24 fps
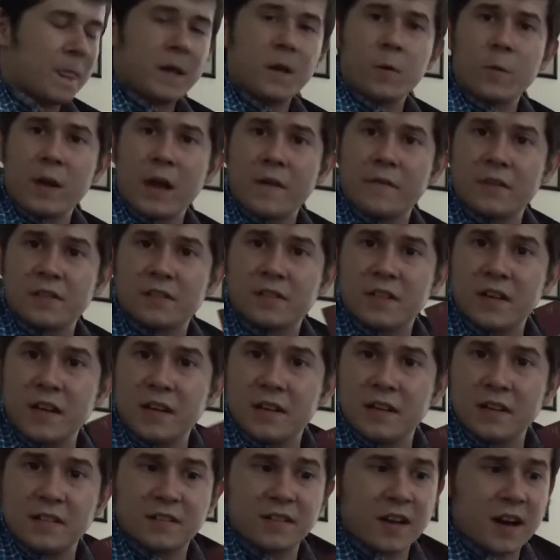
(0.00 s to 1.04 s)
Here we have a
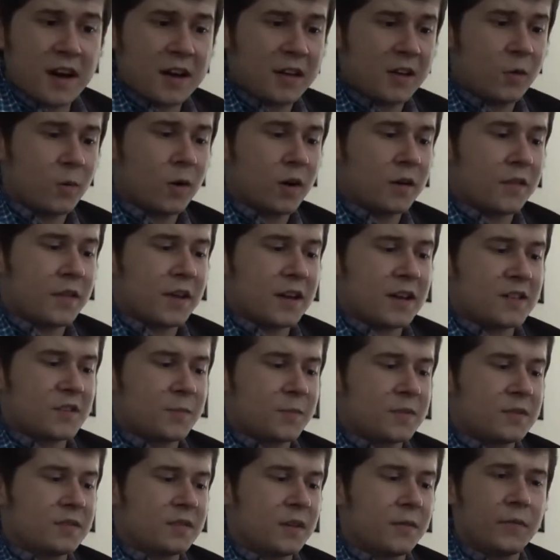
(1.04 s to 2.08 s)
teeny tiny one that is
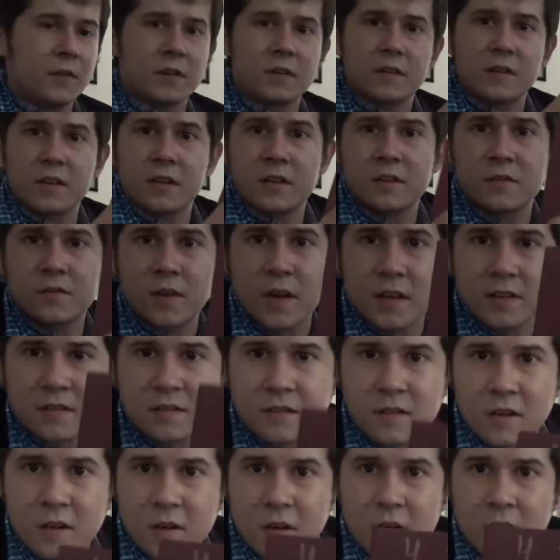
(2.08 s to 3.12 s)
specifically
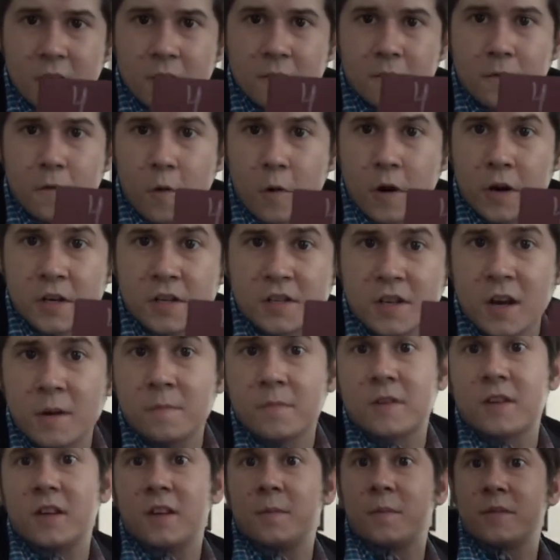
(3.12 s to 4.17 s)
addressed for
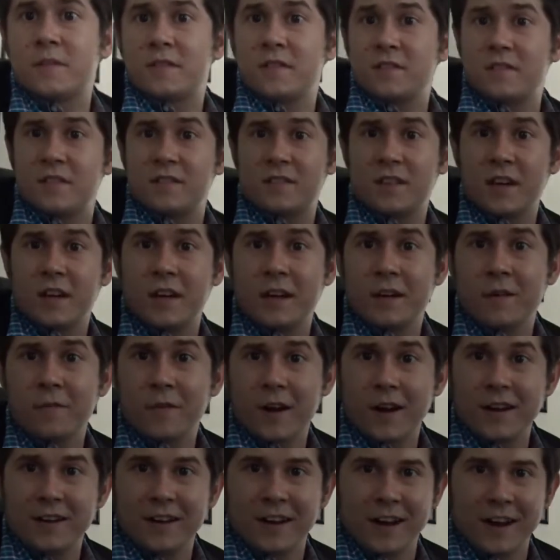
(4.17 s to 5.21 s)
Jumpkey, but since he's not here
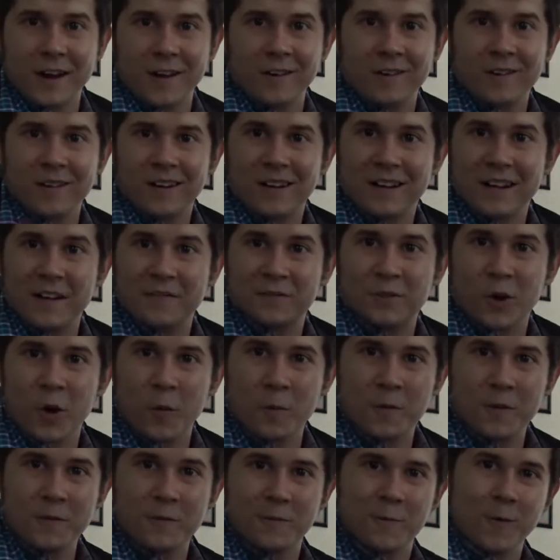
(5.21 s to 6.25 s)
right now, I'll have to
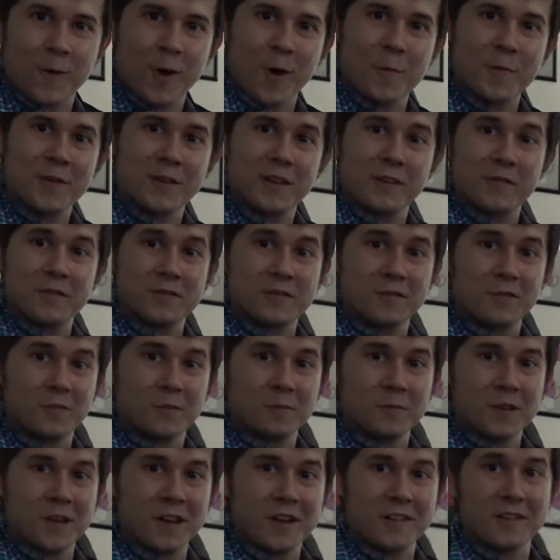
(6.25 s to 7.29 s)
open it for him and give it to
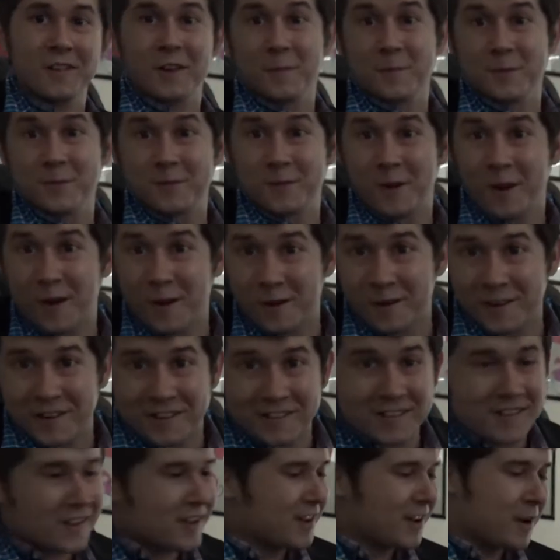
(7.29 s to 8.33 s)
him later. I'm
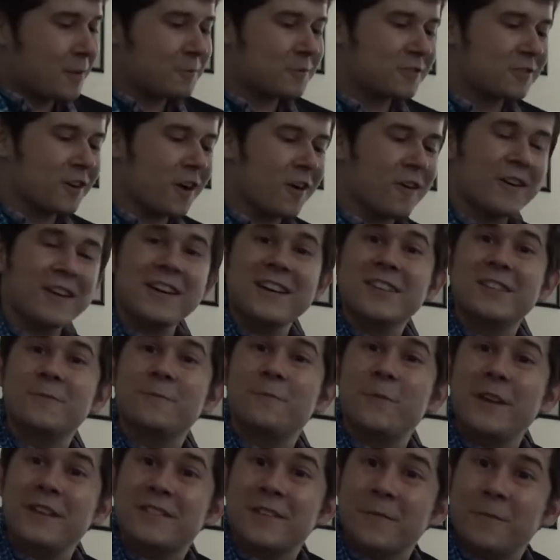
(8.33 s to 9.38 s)
sorry. I'm sorry, he's
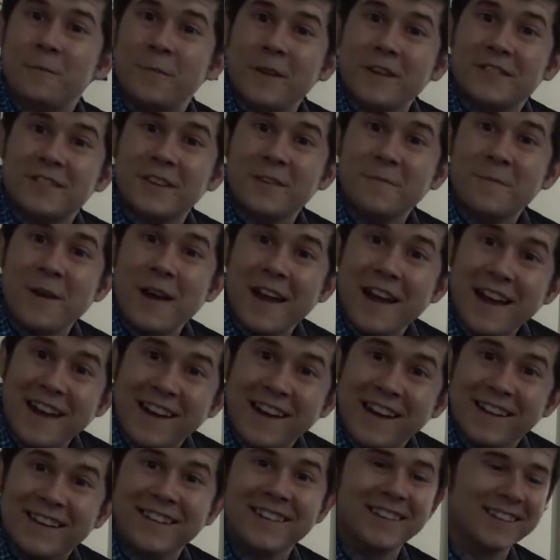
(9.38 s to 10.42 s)
a busy
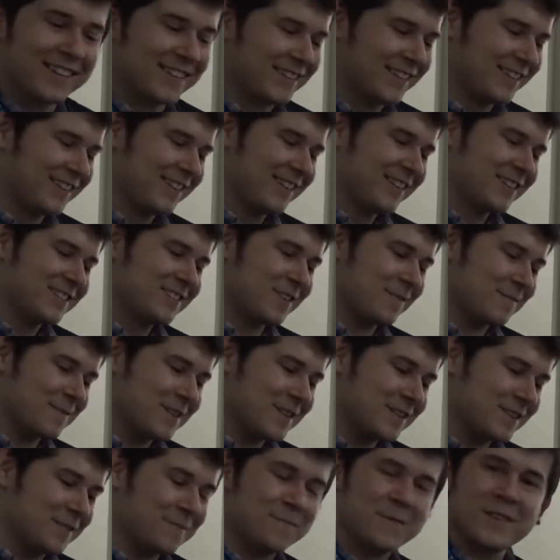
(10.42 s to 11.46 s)
man!
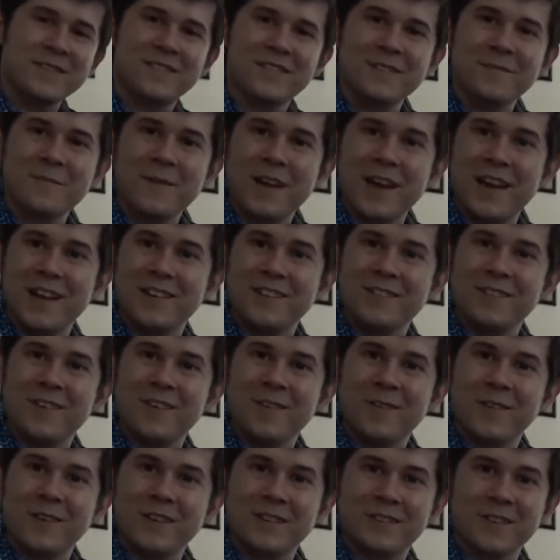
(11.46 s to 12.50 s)
Jumpkey's a busy man, you
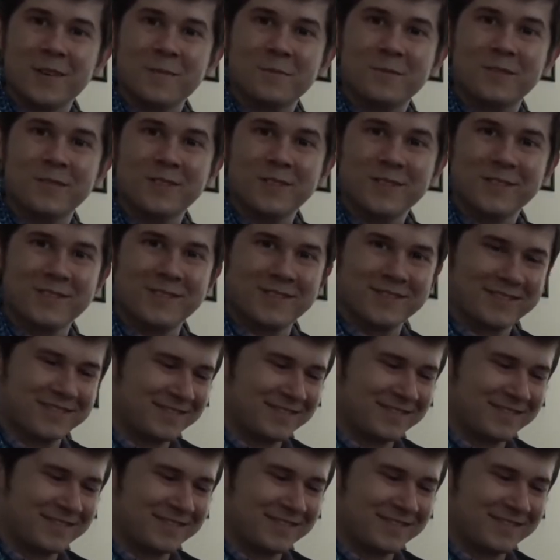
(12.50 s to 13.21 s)
know what he's up to.